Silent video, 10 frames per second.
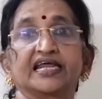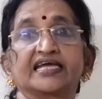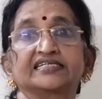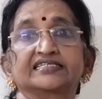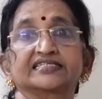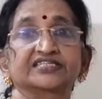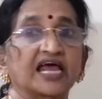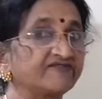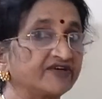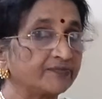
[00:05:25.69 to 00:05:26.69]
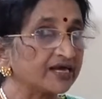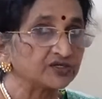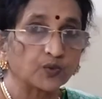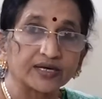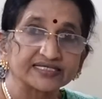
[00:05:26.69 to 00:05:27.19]
days, shall we
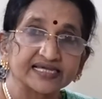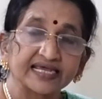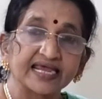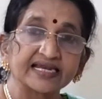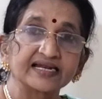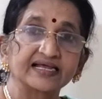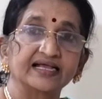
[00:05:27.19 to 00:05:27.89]
meet once again?